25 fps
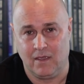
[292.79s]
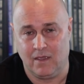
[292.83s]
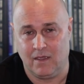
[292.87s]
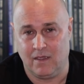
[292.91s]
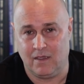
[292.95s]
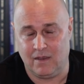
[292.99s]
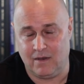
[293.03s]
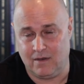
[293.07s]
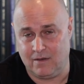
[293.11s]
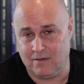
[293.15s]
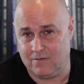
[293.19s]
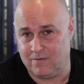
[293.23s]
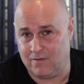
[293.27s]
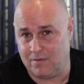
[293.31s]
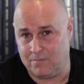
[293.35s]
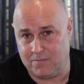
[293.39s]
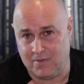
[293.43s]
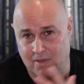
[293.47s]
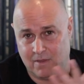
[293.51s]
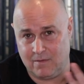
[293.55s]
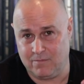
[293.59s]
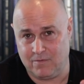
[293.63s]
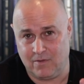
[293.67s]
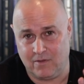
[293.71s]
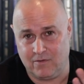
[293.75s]
And
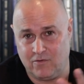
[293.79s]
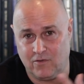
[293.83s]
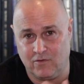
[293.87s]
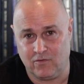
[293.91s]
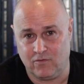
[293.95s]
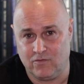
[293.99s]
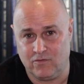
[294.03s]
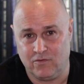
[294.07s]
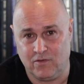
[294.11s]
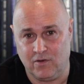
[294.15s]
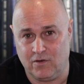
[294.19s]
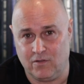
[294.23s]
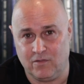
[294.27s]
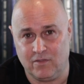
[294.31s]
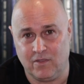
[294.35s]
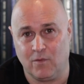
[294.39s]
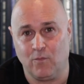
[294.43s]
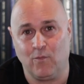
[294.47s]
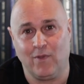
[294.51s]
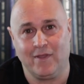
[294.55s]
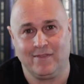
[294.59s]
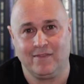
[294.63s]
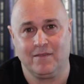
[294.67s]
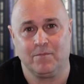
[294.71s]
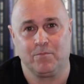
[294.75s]
sometimes they just, they
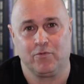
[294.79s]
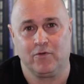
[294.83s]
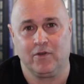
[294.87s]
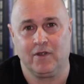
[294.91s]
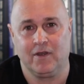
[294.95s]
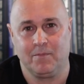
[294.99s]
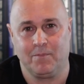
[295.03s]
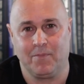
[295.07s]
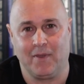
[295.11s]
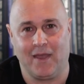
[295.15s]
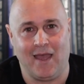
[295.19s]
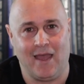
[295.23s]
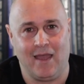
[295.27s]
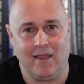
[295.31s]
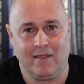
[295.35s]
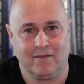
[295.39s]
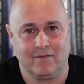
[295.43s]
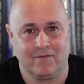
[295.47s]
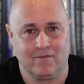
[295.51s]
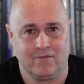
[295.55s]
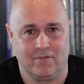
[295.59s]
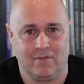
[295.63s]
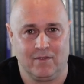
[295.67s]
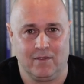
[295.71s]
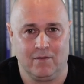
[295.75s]
want the pretty
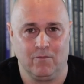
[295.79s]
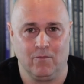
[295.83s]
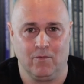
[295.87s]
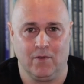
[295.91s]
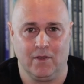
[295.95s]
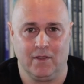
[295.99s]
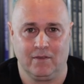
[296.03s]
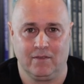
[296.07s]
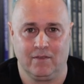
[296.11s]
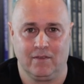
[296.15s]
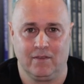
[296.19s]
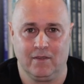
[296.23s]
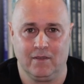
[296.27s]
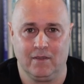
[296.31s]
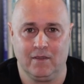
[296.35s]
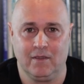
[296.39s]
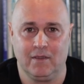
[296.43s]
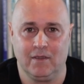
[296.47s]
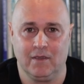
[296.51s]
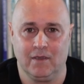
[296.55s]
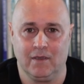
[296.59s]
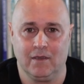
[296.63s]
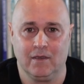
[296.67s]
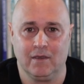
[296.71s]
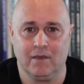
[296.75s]
box. They want
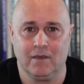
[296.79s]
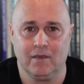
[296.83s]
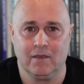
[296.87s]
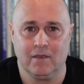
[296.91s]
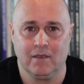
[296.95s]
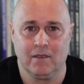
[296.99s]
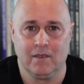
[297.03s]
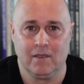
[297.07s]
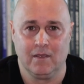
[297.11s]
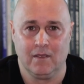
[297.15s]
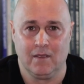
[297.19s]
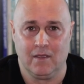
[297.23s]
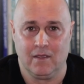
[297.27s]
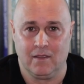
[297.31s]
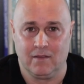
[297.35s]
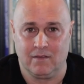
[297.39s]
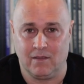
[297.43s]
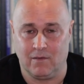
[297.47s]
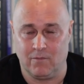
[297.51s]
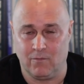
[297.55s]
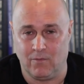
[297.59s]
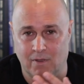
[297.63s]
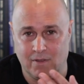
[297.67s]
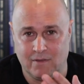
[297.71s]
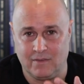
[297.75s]

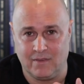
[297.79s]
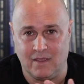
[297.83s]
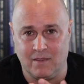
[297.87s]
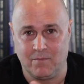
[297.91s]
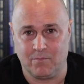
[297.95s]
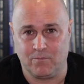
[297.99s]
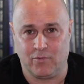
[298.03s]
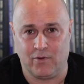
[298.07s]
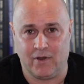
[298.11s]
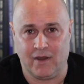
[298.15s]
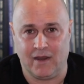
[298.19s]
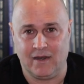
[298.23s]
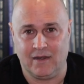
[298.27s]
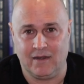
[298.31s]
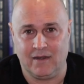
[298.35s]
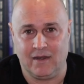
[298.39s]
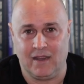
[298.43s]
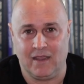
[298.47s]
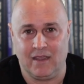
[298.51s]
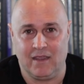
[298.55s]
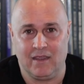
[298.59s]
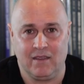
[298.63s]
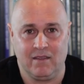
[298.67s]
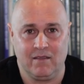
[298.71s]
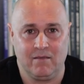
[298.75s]
They want that brand
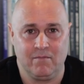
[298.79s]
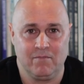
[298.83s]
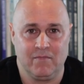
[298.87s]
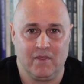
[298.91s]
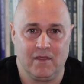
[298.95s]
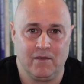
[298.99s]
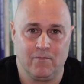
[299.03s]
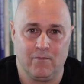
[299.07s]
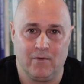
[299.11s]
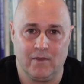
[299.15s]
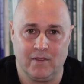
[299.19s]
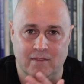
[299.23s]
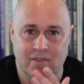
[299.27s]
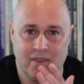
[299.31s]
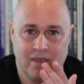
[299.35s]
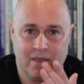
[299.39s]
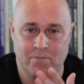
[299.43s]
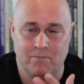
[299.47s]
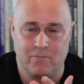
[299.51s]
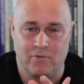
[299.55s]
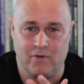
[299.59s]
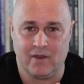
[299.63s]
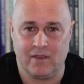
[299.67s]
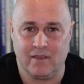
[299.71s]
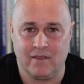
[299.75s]
name. They want
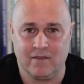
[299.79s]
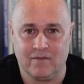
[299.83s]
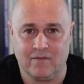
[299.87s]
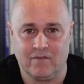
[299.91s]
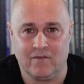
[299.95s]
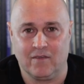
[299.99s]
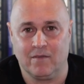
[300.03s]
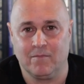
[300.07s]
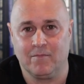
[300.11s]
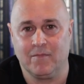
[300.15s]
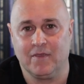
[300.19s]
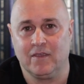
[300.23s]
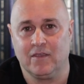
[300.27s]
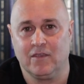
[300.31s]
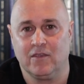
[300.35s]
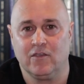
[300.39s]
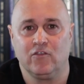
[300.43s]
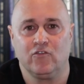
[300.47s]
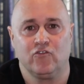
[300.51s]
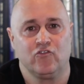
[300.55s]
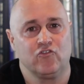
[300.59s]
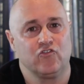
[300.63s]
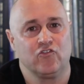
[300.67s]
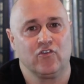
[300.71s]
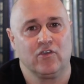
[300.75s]
that brand's
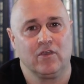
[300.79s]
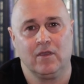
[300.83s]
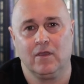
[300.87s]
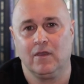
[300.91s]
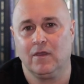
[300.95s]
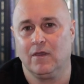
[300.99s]
image.